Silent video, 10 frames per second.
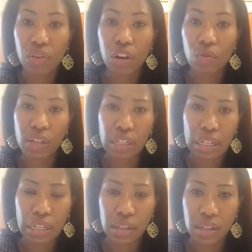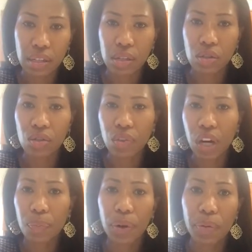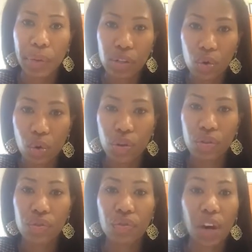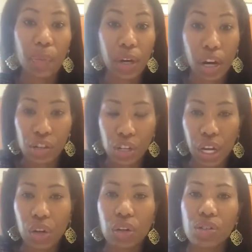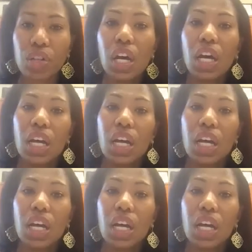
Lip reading: you've got resident assistants, you've got peer mentors, you've got peer educators.